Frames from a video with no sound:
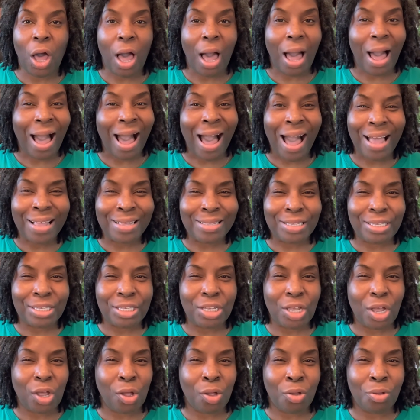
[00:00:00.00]
Otte,
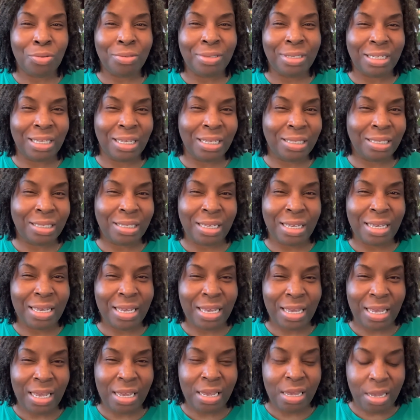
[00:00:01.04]
O T T
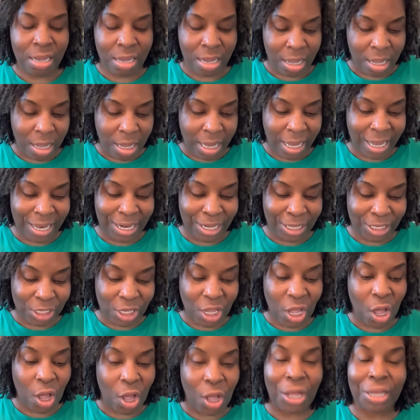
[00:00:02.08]
E, and it's
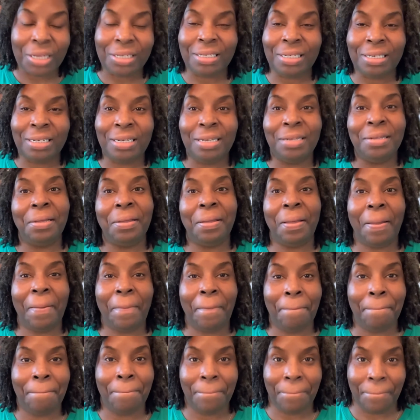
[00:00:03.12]
called
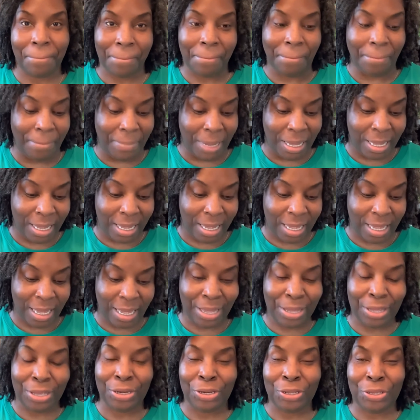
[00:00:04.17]
Numb.
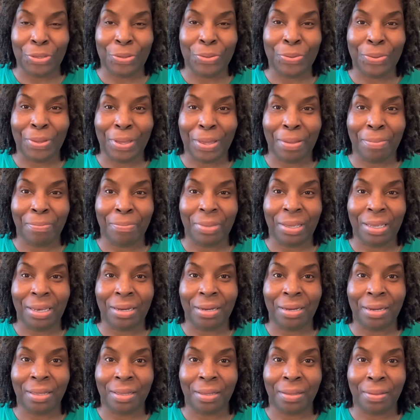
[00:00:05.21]
N U M B,
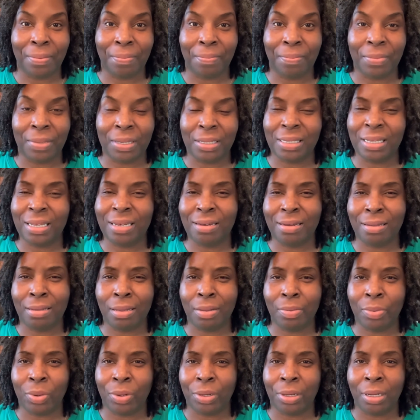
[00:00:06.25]
Numb. Is it
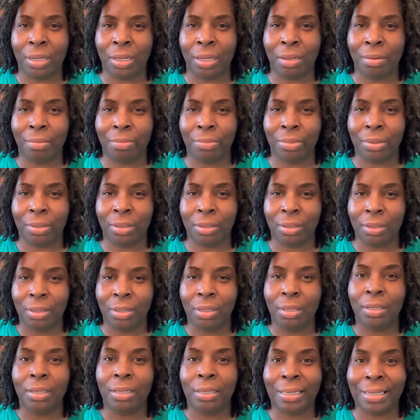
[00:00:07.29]
Numb or Numb?
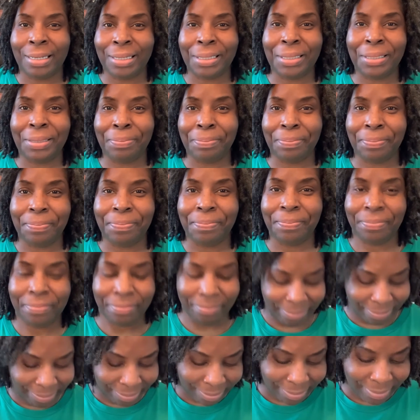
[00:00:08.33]
Numb.
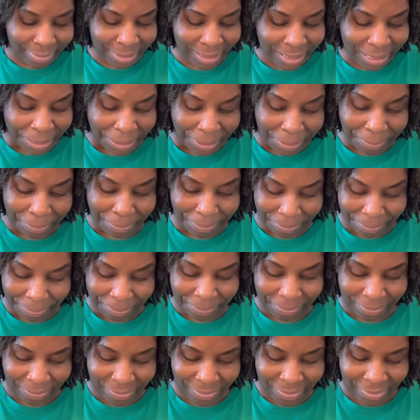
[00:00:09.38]
Numb.
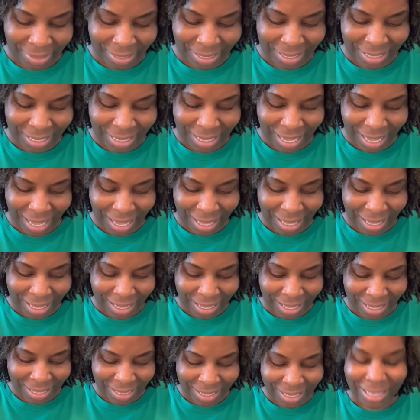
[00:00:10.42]
Yeah.
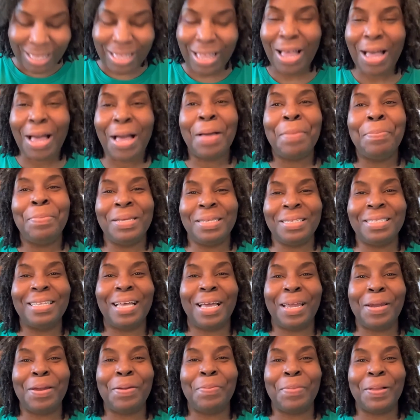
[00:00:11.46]
I'm
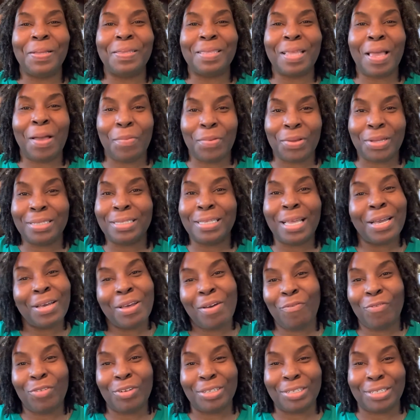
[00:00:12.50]
excited about that one because that
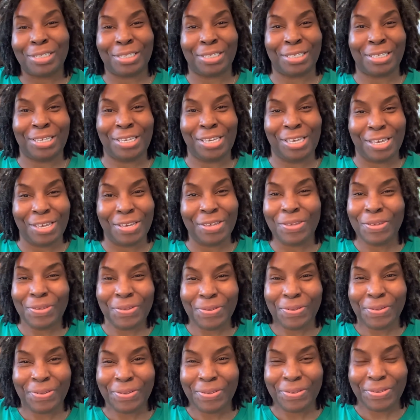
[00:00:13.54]
cover looks cute
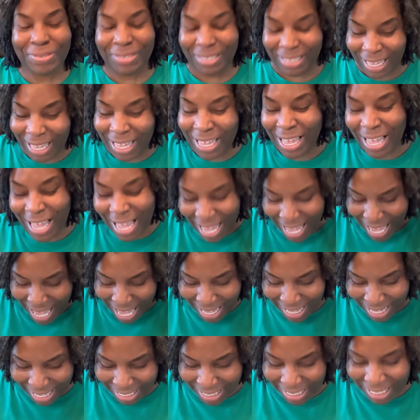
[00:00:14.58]

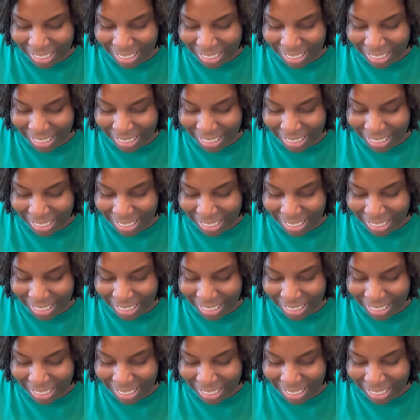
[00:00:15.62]
it looks